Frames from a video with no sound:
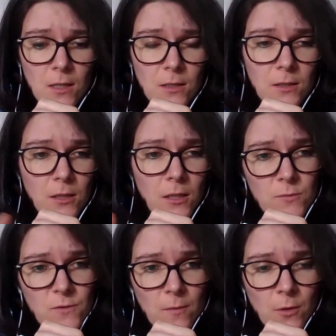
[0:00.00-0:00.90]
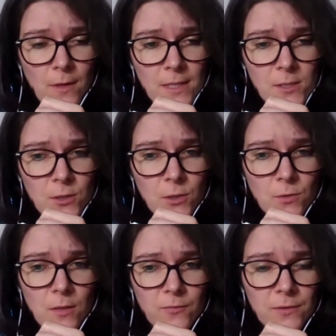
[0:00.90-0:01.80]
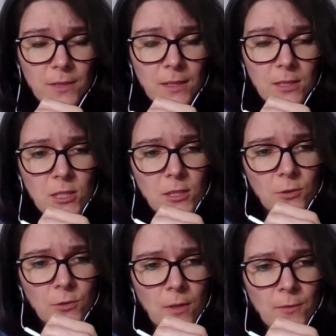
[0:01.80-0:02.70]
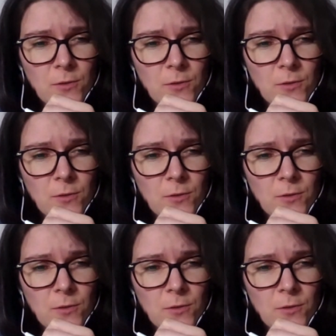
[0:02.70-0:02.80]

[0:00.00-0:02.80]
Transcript: uh, comes from Horizon Europe and Digital Europe,